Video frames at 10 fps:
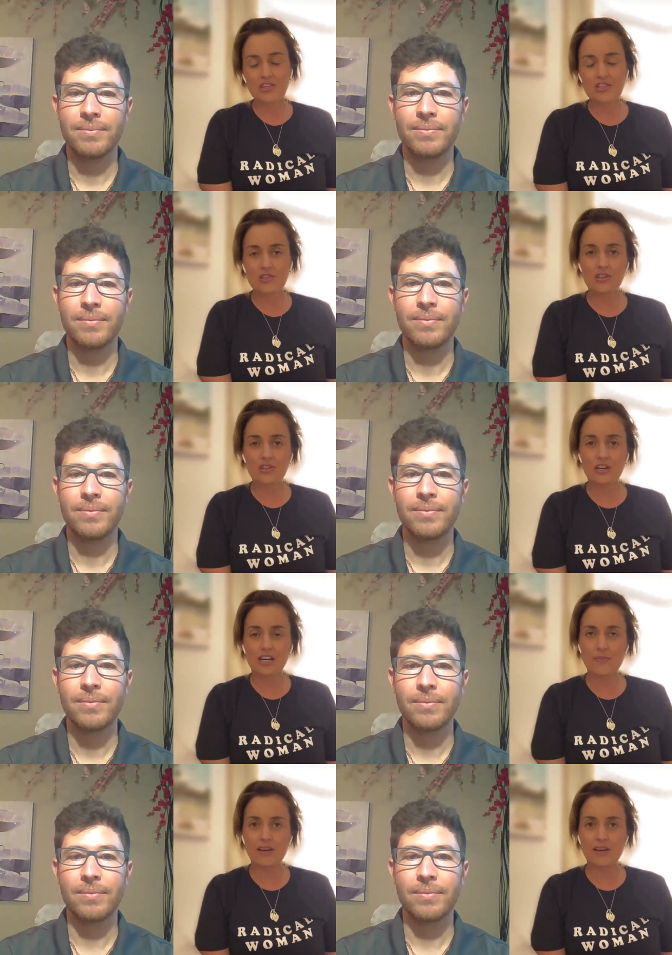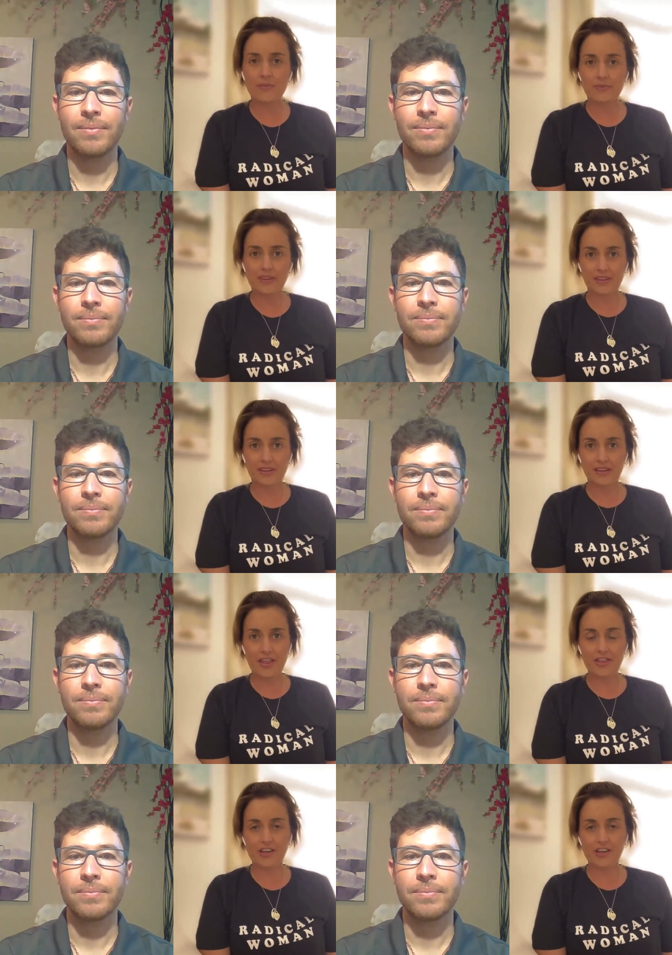Speaker 1: Sure. I'm um,
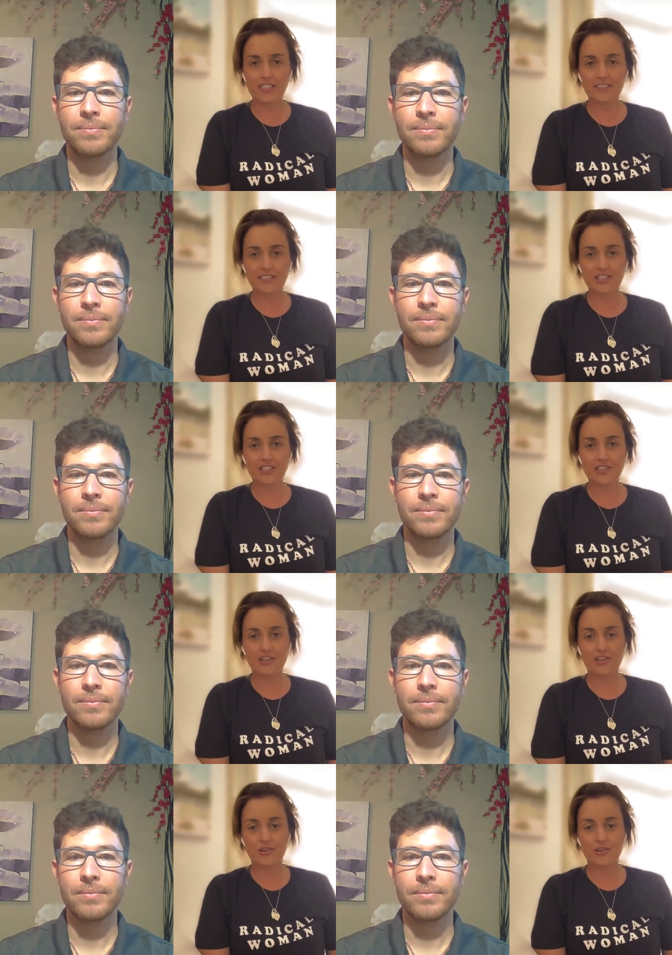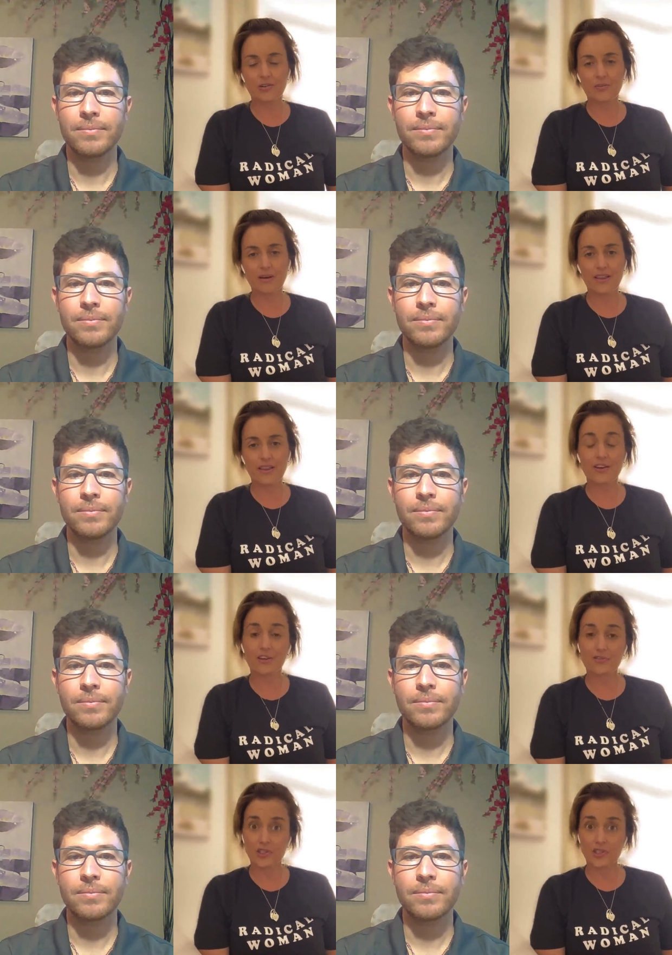a 36 year old mother
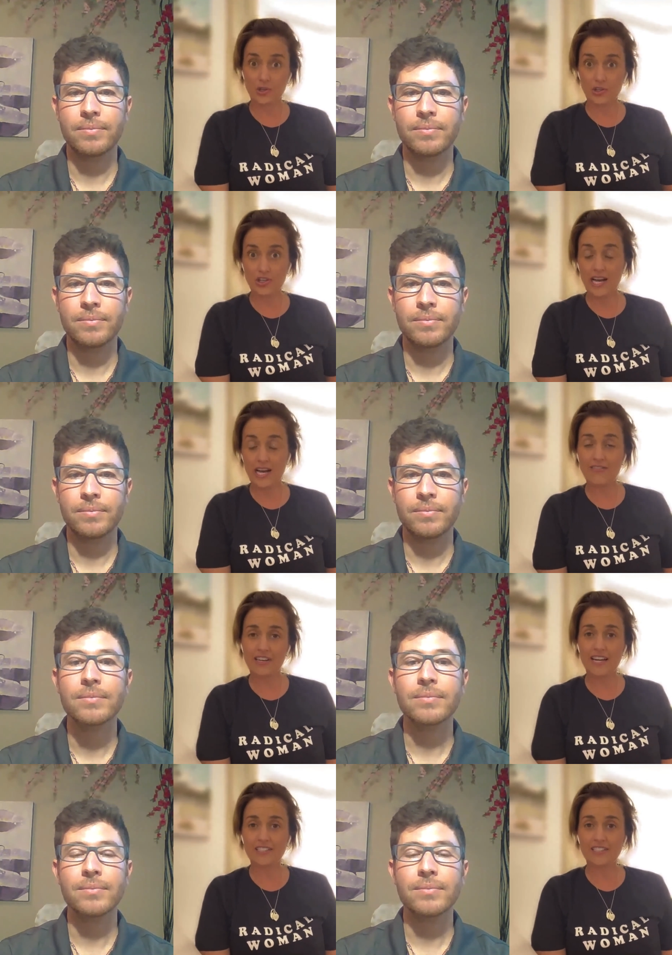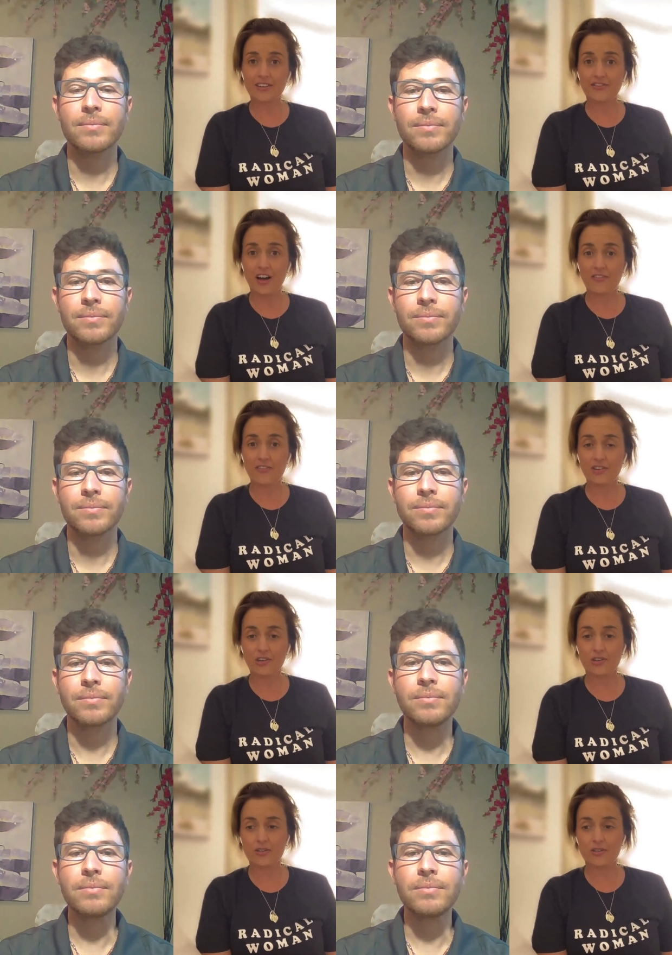of two. I have an eight and a five
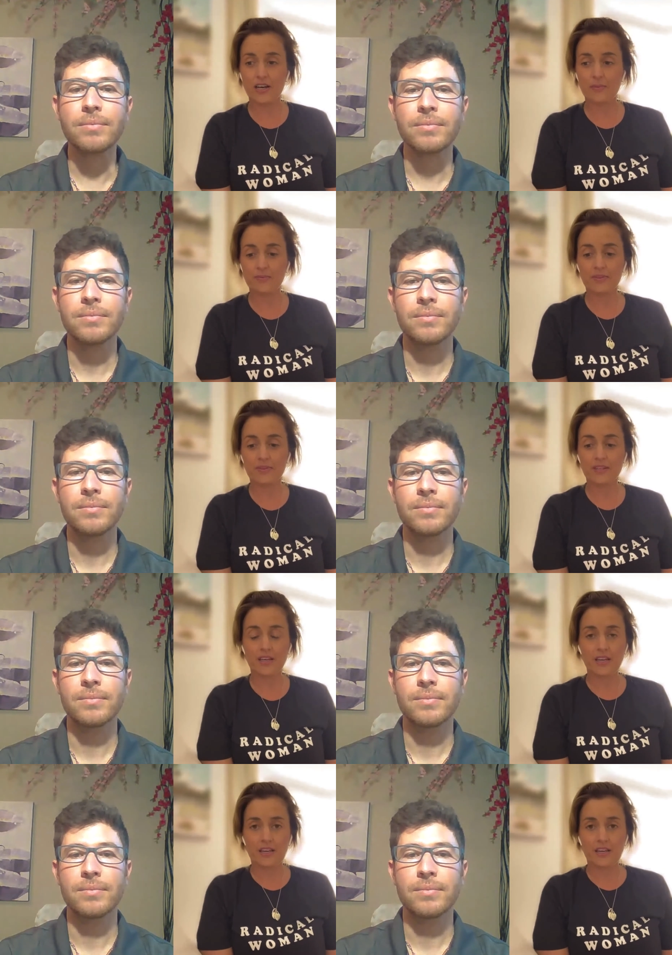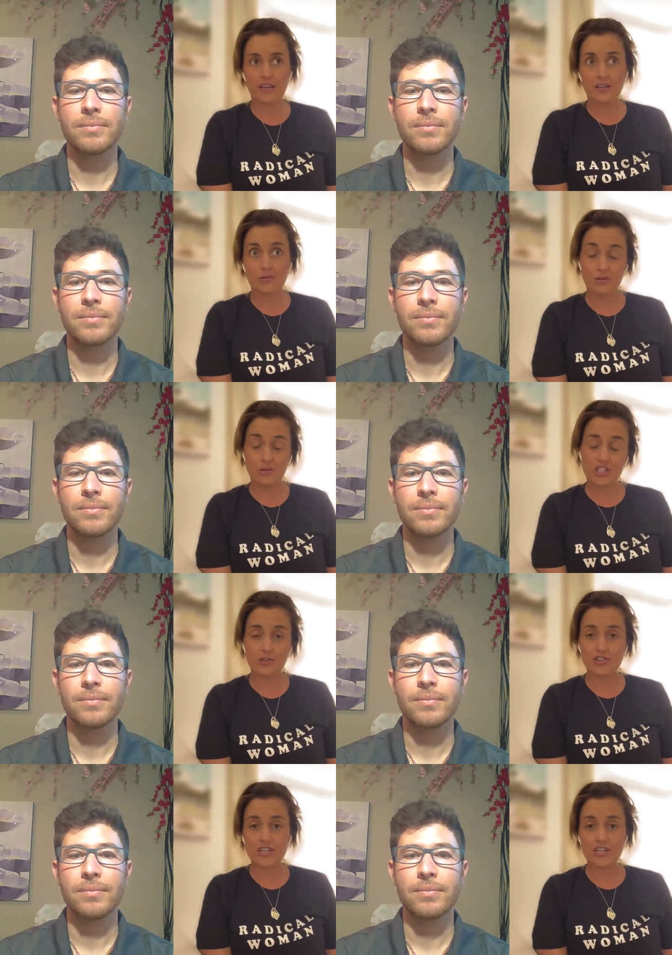year old. Um, well,
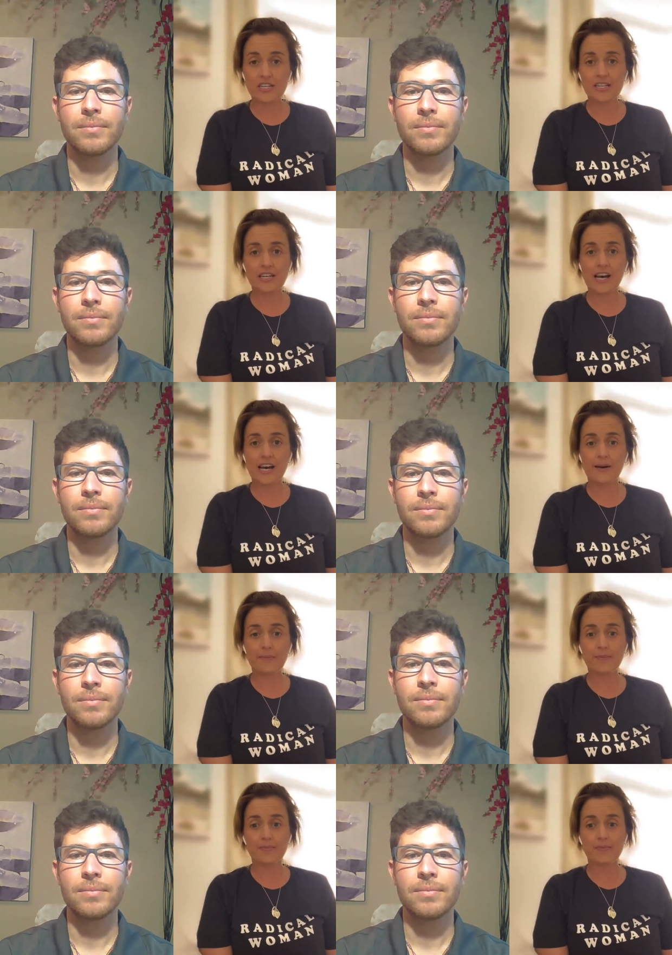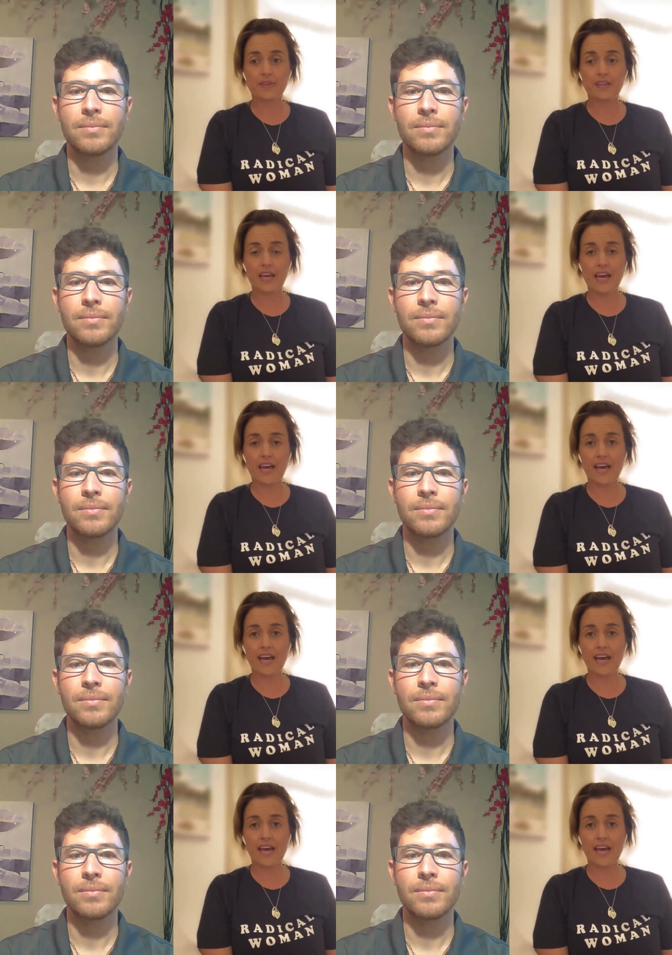children. Um,
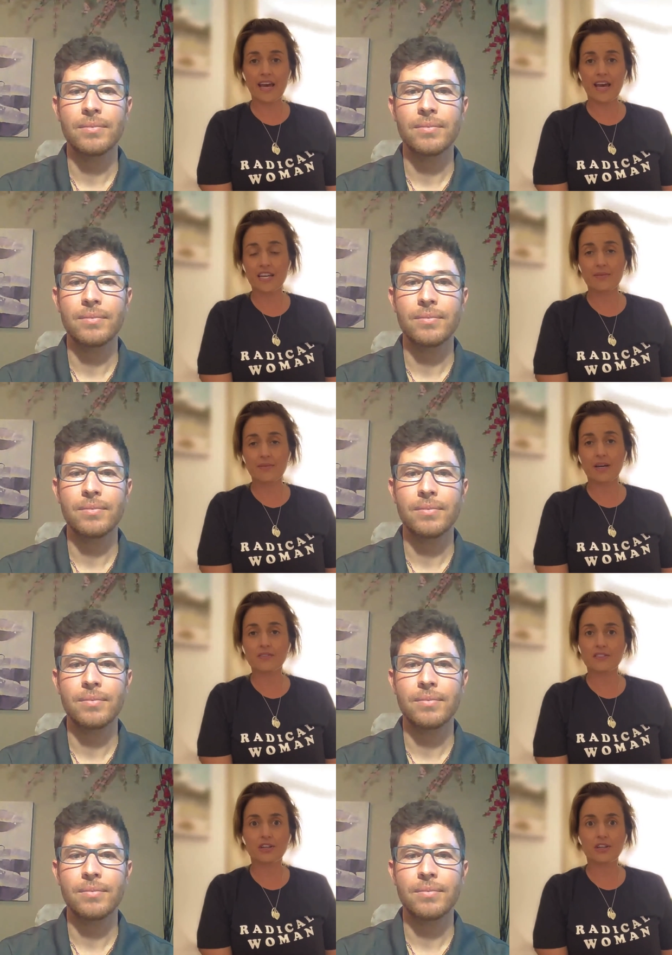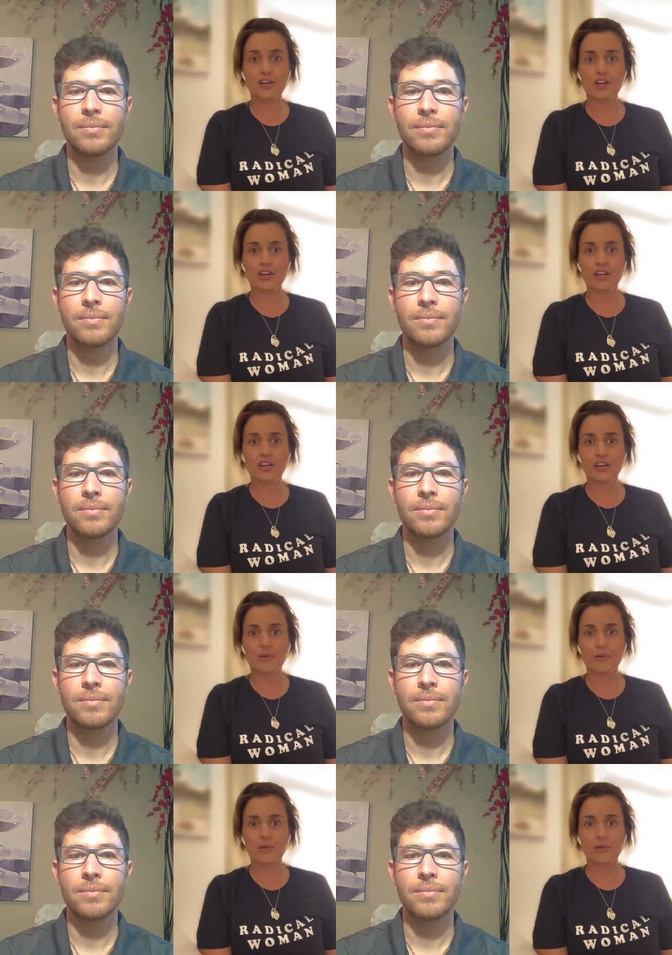and 15 months ago,